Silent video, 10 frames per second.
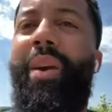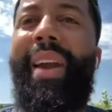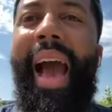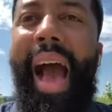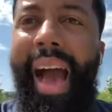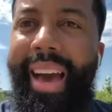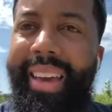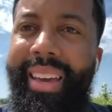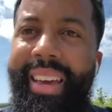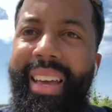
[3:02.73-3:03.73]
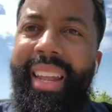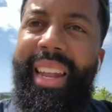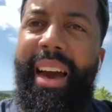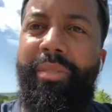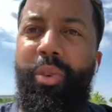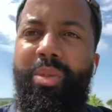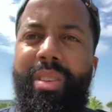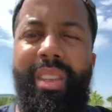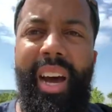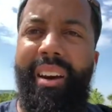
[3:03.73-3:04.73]
very high
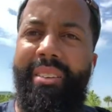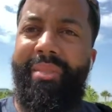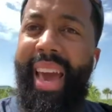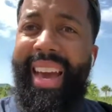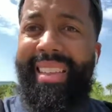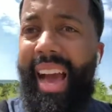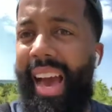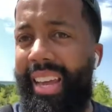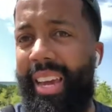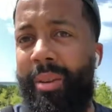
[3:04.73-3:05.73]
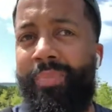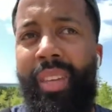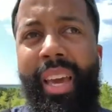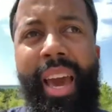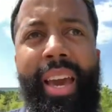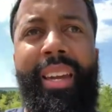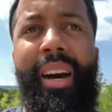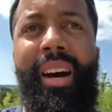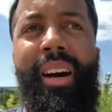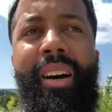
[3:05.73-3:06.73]
levels of anxiety. And,
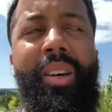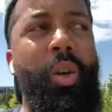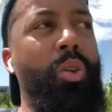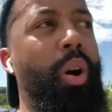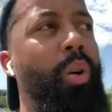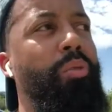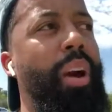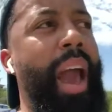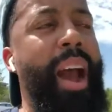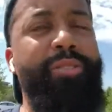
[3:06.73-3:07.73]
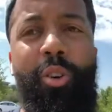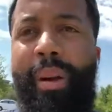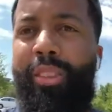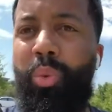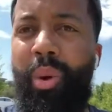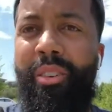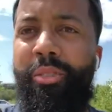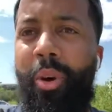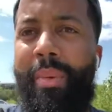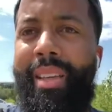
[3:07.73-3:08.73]
after about 3 or
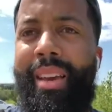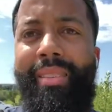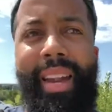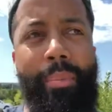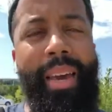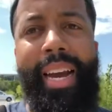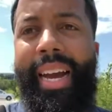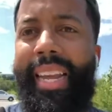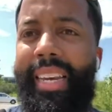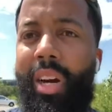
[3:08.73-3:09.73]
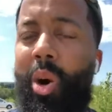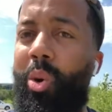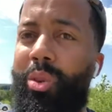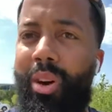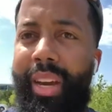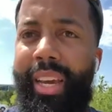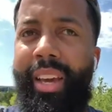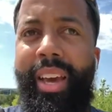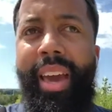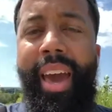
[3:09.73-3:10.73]
4 months, I was like, man, I got to get a hold on it.
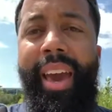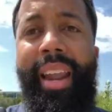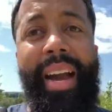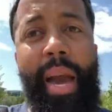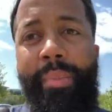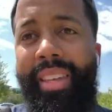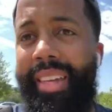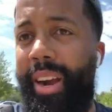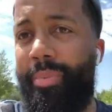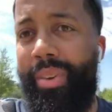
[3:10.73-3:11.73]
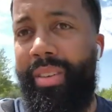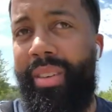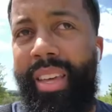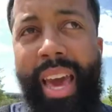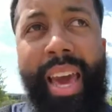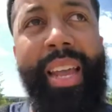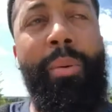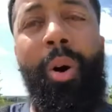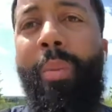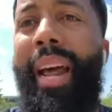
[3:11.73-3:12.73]
And I got me a therapist. And the
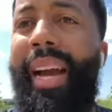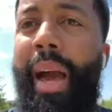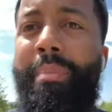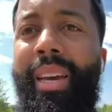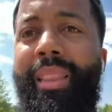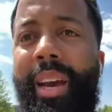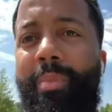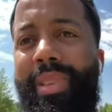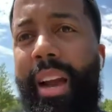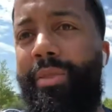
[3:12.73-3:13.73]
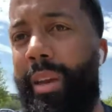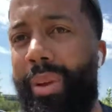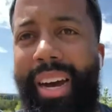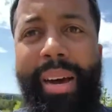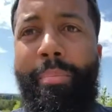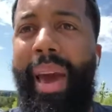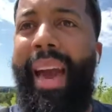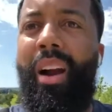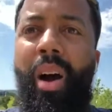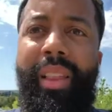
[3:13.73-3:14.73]
moment I got me a therapist, I was able to
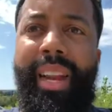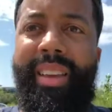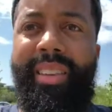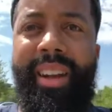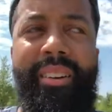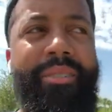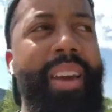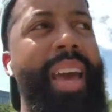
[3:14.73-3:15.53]
unpack all of that stuff